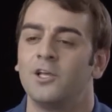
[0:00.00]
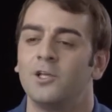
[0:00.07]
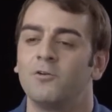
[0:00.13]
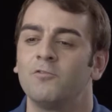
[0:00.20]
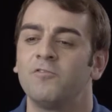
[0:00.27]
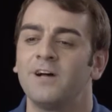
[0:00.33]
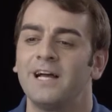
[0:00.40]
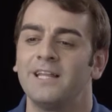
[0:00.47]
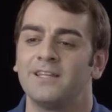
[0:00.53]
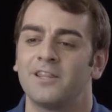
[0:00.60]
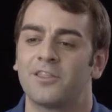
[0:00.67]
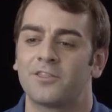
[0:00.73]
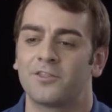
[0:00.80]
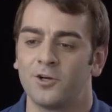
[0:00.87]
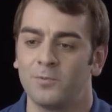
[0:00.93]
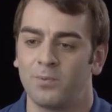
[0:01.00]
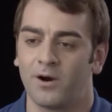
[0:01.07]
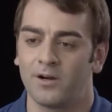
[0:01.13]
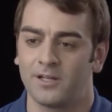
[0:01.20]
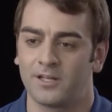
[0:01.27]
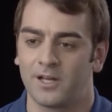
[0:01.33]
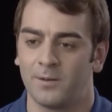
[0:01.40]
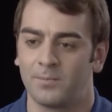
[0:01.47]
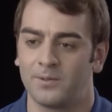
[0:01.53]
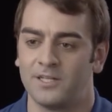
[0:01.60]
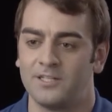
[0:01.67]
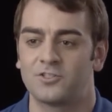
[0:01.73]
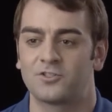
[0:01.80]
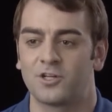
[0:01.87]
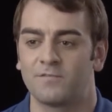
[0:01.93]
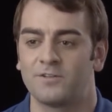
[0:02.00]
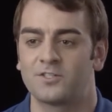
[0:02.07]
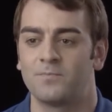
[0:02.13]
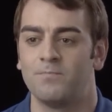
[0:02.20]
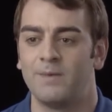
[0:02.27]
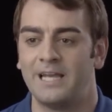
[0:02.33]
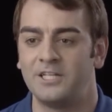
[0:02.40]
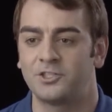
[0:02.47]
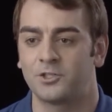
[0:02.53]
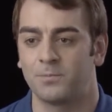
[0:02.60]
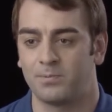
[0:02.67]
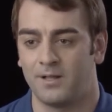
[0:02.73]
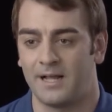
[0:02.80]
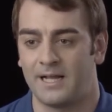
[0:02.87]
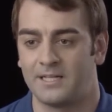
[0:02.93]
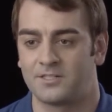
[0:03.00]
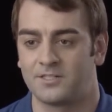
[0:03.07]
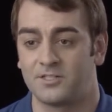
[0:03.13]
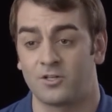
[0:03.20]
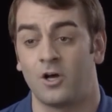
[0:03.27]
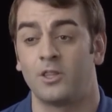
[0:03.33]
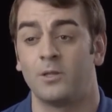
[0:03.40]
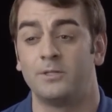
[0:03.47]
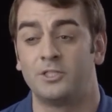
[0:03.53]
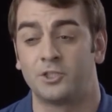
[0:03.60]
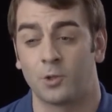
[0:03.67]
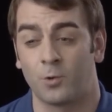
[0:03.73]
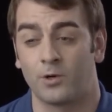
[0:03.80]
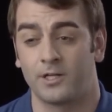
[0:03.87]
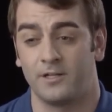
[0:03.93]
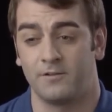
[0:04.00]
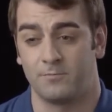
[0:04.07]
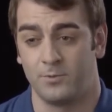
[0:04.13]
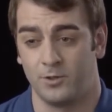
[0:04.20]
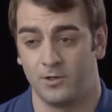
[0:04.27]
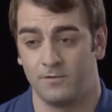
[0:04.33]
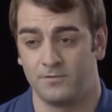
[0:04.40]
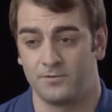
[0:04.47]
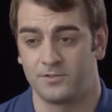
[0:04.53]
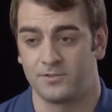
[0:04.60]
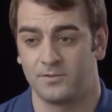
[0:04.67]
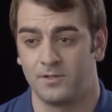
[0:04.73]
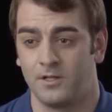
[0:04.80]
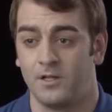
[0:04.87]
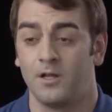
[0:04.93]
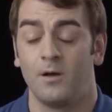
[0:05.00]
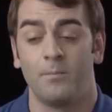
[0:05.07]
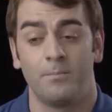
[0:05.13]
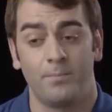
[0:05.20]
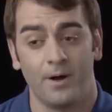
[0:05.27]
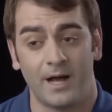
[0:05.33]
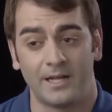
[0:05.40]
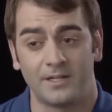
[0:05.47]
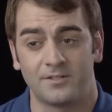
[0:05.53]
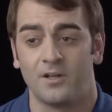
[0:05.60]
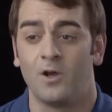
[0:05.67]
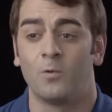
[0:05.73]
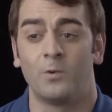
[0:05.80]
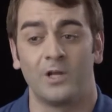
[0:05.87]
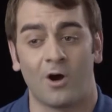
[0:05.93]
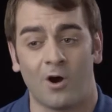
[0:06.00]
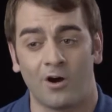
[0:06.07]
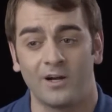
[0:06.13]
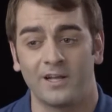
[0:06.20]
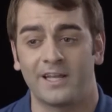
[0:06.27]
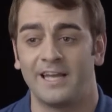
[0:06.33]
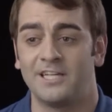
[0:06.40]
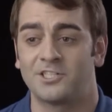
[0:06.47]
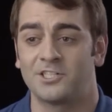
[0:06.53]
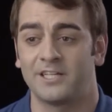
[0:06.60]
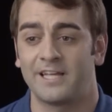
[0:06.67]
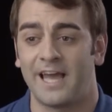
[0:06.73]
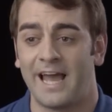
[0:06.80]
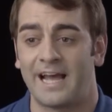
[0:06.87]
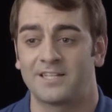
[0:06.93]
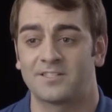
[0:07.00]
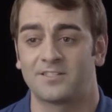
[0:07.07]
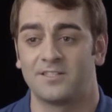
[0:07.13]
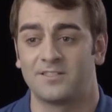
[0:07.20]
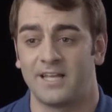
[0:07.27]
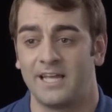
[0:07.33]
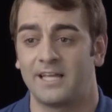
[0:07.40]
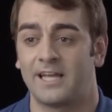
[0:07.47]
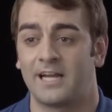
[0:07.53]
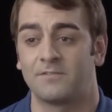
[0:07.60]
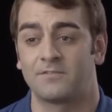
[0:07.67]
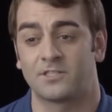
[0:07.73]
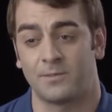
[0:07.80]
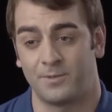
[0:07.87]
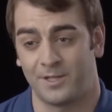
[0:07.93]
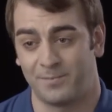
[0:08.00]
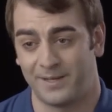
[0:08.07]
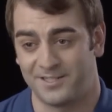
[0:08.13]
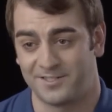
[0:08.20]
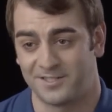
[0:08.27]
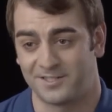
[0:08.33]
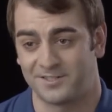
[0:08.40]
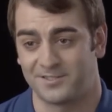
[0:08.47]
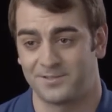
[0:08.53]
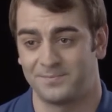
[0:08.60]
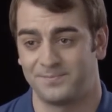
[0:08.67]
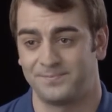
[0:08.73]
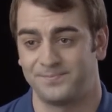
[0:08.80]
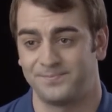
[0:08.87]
You'll find that third-party companies service major appliances on the majority of moves, but we are occasionally asked to take care of some of the basics.